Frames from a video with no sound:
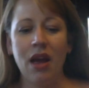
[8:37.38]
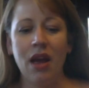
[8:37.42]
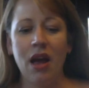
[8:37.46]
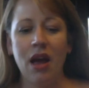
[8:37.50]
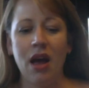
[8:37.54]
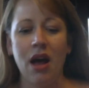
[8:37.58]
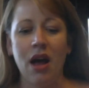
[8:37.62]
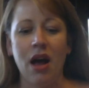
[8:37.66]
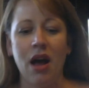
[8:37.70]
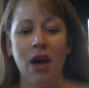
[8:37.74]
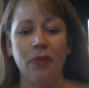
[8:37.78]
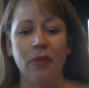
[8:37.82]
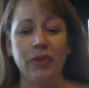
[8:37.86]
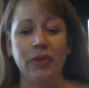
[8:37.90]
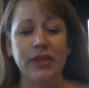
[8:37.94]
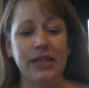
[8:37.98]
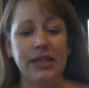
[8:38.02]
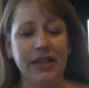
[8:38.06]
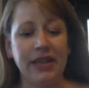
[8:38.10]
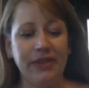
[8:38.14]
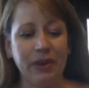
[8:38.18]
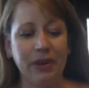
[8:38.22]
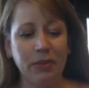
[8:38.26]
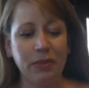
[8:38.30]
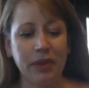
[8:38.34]

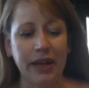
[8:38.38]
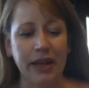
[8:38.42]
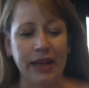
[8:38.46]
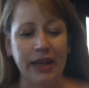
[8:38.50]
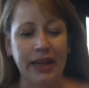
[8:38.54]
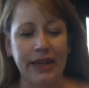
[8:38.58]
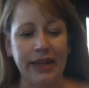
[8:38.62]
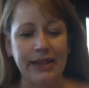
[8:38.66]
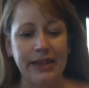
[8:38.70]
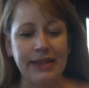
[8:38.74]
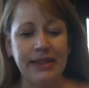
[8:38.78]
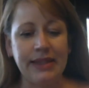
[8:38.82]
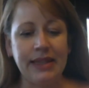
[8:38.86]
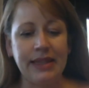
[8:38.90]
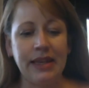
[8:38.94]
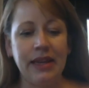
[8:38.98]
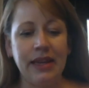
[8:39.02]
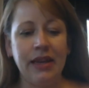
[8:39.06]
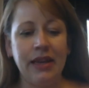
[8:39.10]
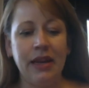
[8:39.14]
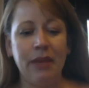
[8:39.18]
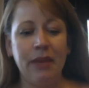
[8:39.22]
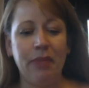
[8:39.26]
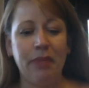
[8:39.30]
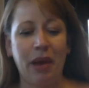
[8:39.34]
Receiving blankets,
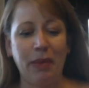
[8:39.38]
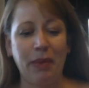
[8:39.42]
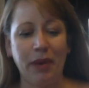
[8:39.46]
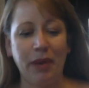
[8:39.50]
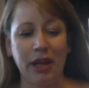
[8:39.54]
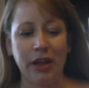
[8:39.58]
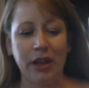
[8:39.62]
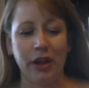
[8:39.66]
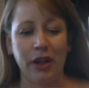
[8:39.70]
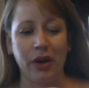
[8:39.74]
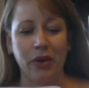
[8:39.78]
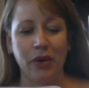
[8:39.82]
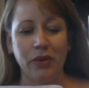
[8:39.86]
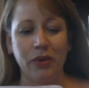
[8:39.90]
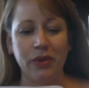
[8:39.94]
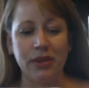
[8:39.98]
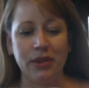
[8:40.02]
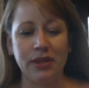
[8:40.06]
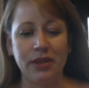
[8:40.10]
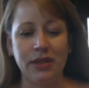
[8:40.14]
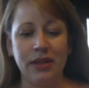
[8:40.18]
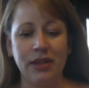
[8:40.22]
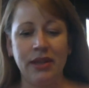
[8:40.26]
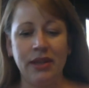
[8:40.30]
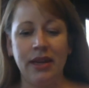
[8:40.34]
baby
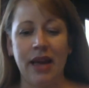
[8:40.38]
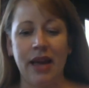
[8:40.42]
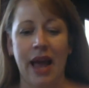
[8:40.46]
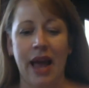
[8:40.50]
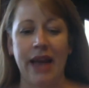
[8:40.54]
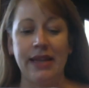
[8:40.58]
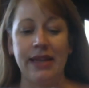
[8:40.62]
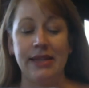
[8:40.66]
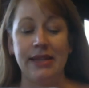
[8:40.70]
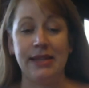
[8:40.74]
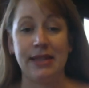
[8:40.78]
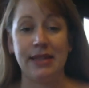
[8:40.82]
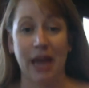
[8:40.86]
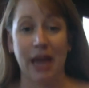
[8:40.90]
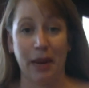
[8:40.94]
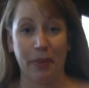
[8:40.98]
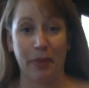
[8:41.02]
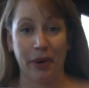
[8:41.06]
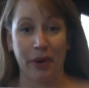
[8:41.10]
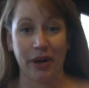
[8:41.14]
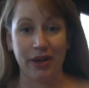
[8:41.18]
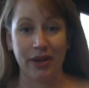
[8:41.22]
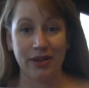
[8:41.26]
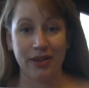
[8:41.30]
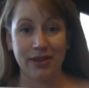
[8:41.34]
clothes, and
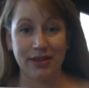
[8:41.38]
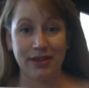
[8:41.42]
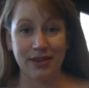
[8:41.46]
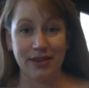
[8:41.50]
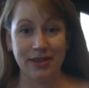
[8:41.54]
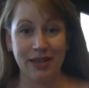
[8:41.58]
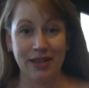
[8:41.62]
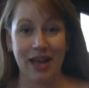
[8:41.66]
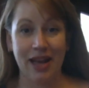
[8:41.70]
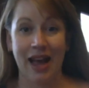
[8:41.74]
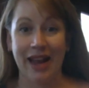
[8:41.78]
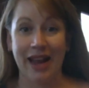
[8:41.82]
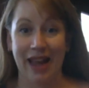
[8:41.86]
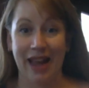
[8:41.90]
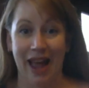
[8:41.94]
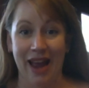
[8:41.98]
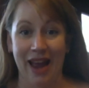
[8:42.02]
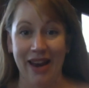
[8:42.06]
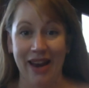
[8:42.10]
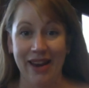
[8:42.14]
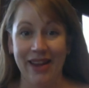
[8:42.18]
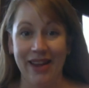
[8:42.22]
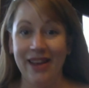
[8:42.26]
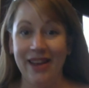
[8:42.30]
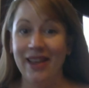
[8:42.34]
diapers.
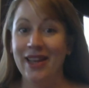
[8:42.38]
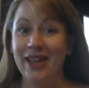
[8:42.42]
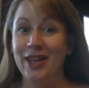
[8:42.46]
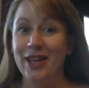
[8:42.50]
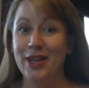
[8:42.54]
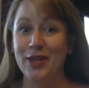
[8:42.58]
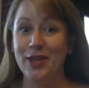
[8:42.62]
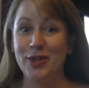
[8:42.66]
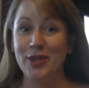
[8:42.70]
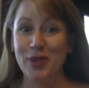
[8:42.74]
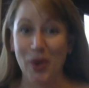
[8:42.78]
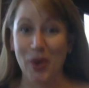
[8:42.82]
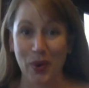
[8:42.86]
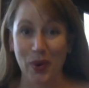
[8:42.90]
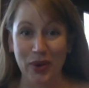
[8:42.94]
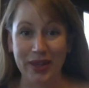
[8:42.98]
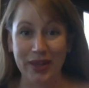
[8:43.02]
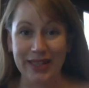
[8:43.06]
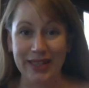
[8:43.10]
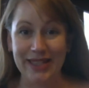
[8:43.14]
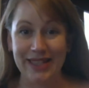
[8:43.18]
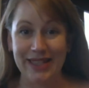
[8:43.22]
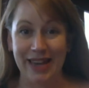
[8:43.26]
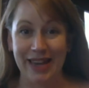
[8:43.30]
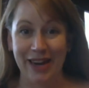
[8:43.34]
Again, totally
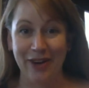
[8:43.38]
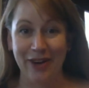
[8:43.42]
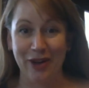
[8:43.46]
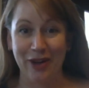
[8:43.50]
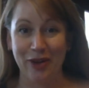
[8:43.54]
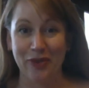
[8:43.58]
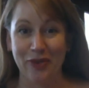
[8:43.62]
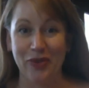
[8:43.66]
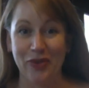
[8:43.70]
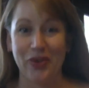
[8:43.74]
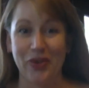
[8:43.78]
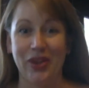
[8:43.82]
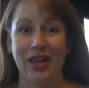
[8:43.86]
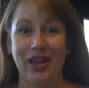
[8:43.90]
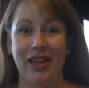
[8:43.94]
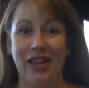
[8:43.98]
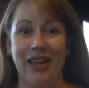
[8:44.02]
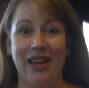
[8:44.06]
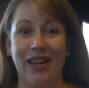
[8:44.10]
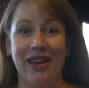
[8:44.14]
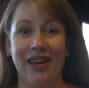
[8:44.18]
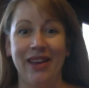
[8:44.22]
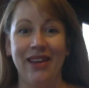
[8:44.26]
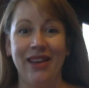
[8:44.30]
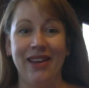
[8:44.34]
standard for
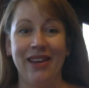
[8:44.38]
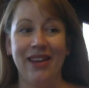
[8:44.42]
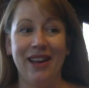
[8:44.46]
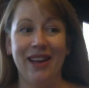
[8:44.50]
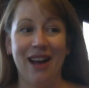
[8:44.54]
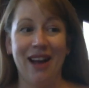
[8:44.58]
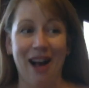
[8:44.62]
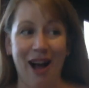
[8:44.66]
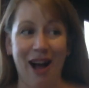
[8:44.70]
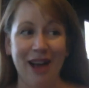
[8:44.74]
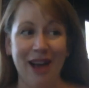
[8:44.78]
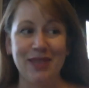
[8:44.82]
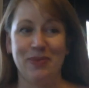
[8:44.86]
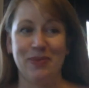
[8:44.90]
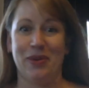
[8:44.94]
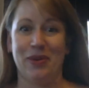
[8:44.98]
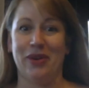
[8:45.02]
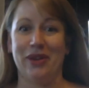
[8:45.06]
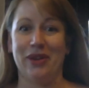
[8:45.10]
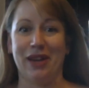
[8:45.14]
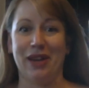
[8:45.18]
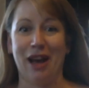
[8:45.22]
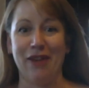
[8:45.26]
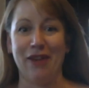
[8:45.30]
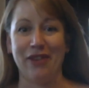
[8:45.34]
the hospital
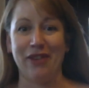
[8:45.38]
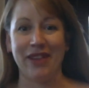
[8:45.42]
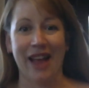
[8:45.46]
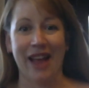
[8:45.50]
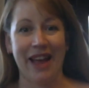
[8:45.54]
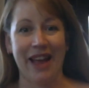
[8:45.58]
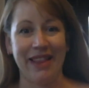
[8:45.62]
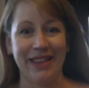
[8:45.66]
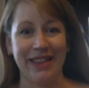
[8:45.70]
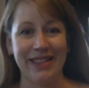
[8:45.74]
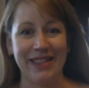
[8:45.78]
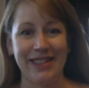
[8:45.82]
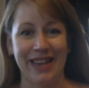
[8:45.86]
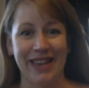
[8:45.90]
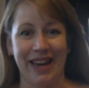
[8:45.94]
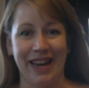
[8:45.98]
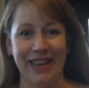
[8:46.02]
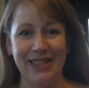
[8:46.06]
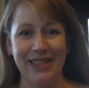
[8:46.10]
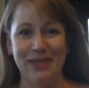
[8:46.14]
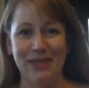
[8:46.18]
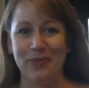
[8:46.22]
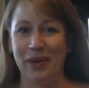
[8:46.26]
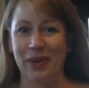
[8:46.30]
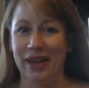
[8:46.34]
to cover that in the
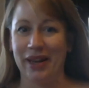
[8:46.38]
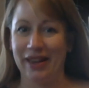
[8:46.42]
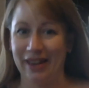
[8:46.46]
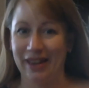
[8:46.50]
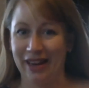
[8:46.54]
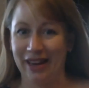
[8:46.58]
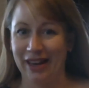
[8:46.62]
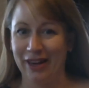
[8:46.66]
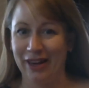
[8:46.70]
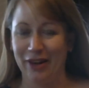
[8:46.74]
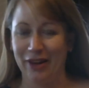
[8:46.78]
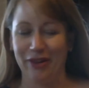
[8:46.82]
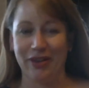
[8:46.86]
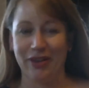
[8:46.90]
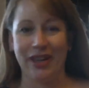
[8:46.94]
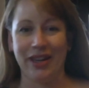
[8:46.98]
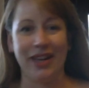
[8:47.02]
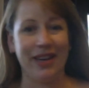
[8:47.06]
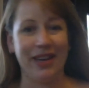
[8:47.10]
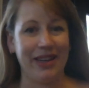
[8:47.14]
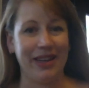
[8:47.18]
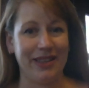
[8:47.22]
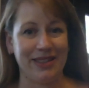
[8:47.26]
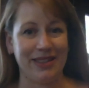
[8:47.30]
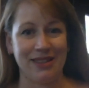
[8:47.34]
States, but in
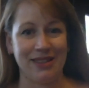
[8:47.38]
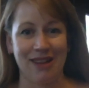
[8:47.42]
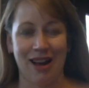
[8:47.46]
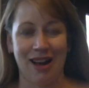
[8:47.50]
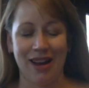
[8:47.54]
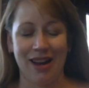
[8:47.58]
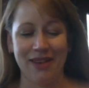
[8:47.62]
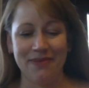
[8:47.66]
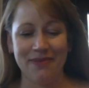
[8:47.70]
Korea, it's not.